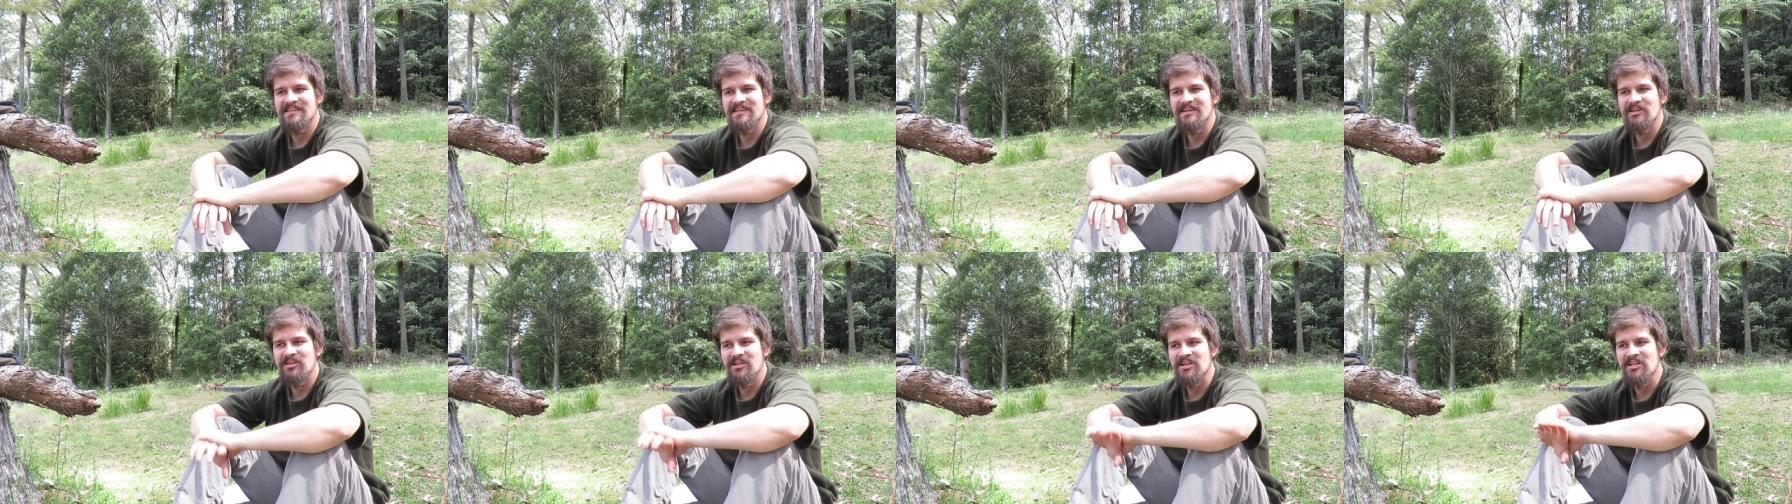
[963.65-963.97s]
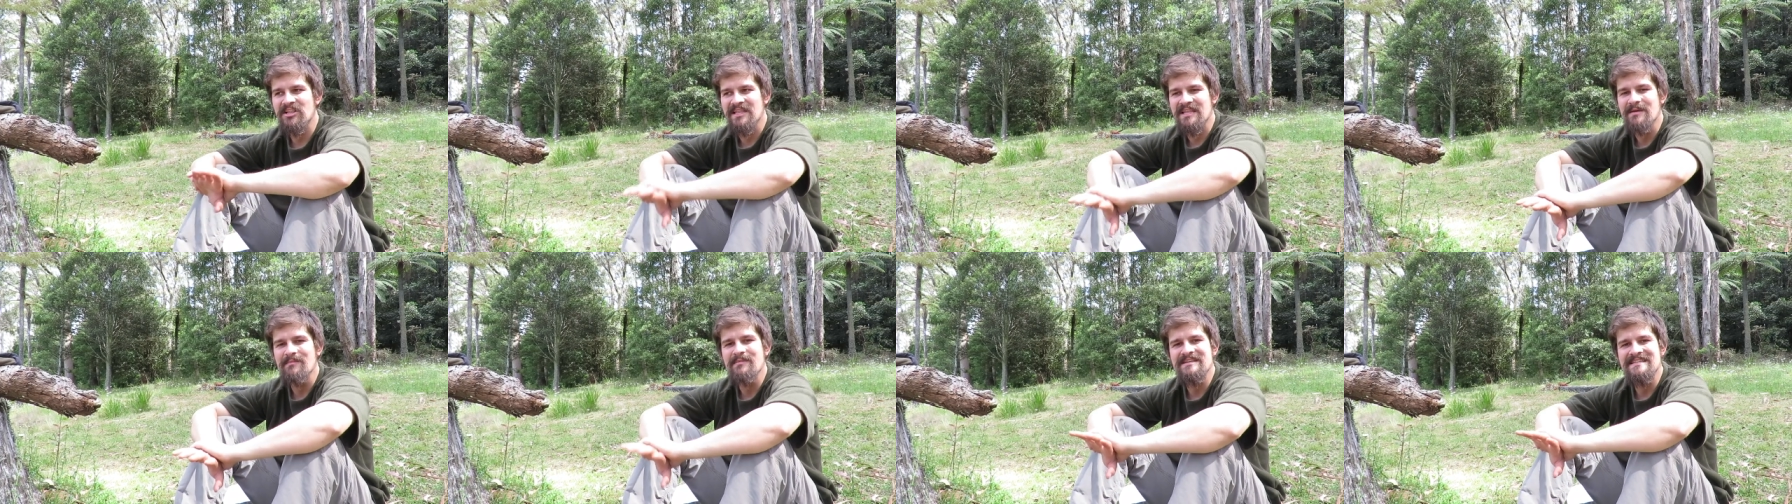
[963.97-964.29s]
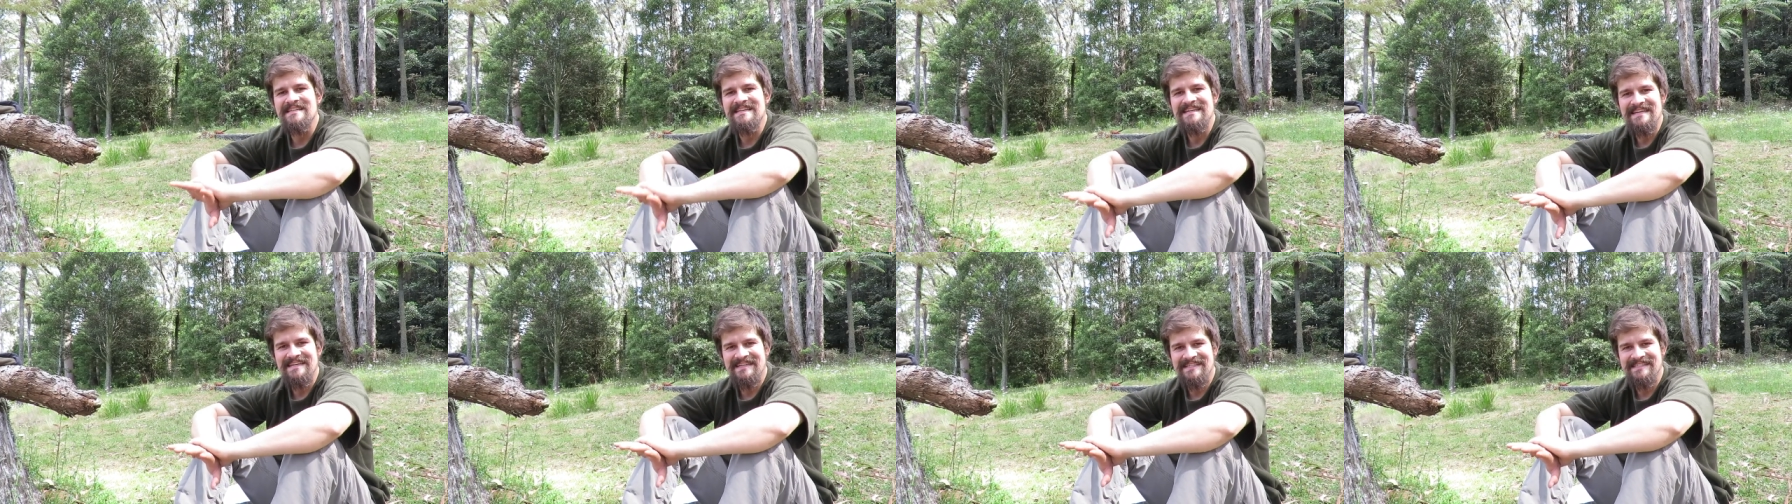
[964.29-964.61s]
You're
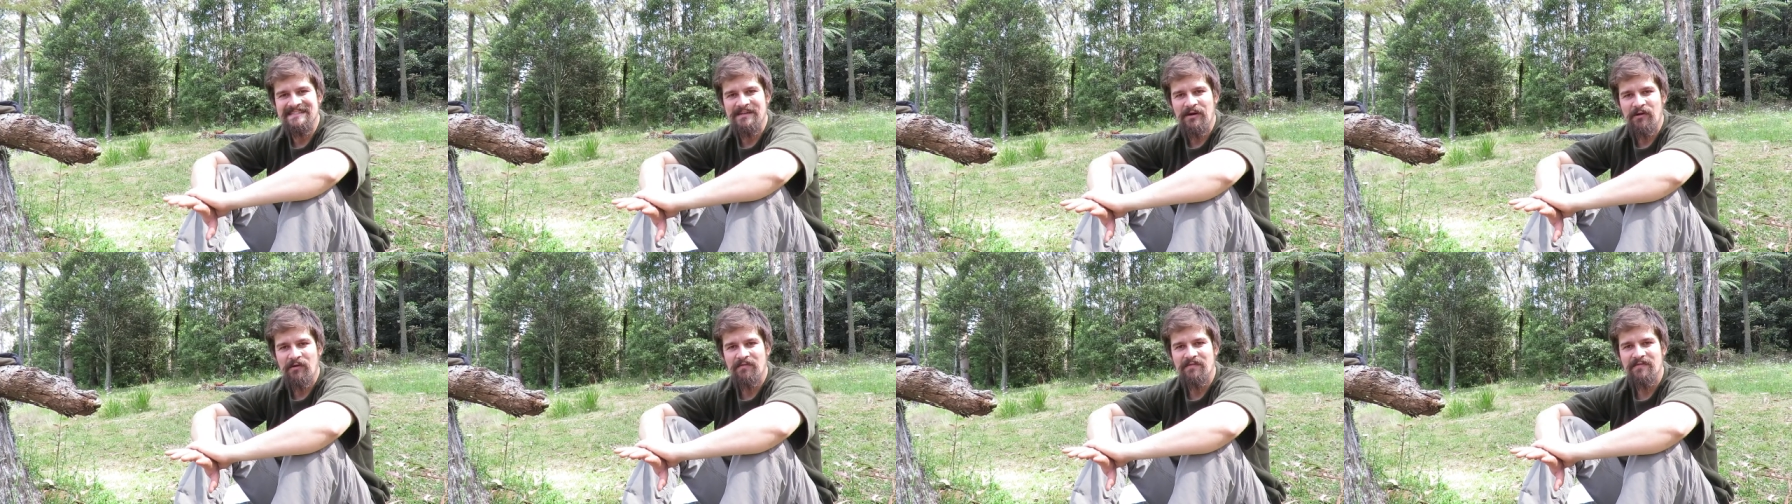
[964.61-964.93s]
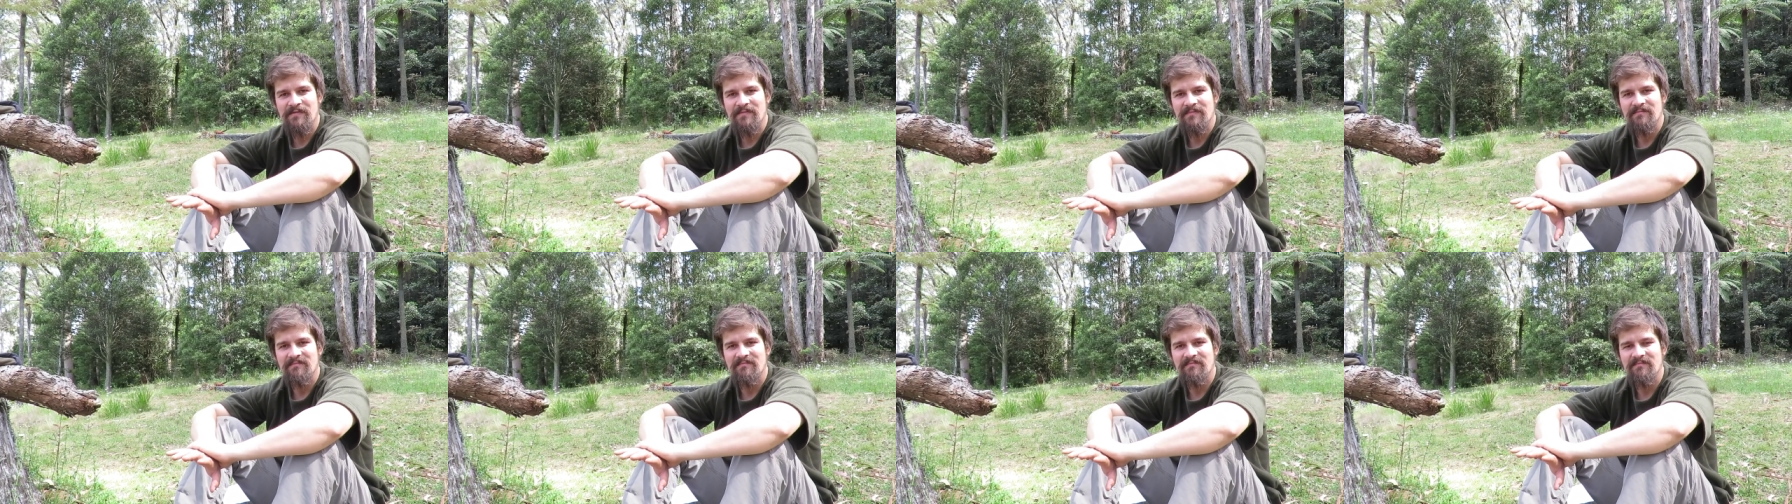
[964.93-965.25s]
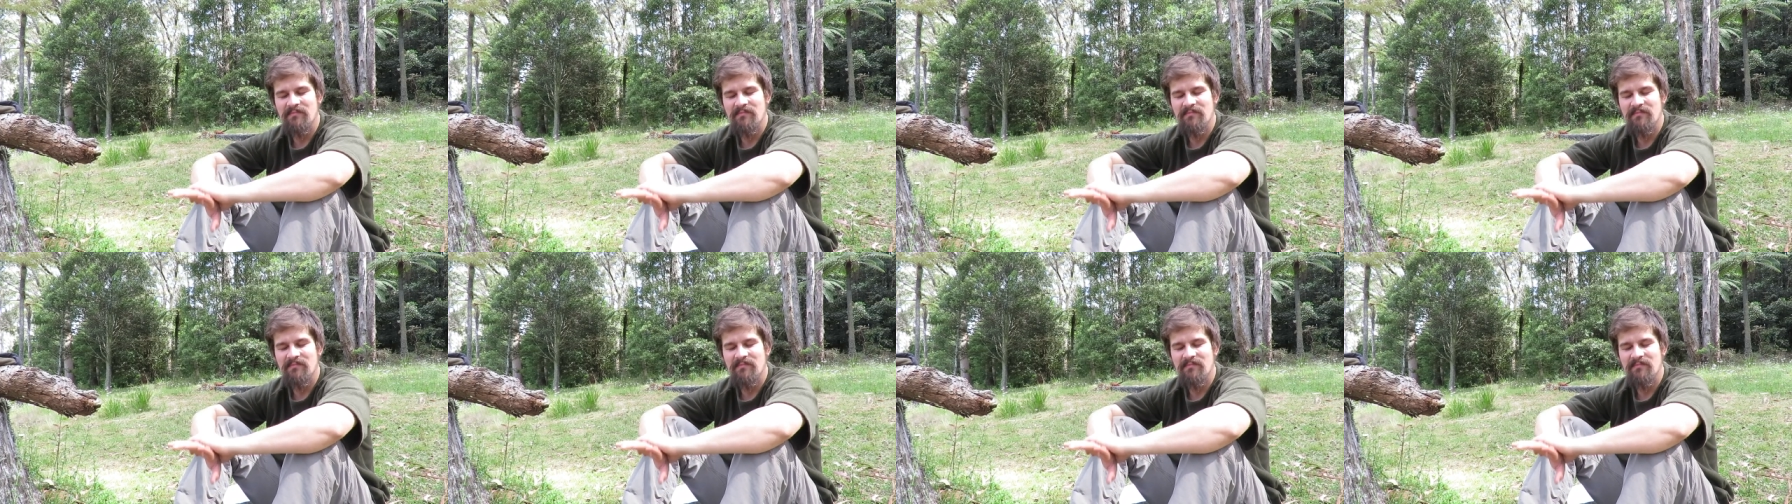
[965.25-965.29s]
limiting yourself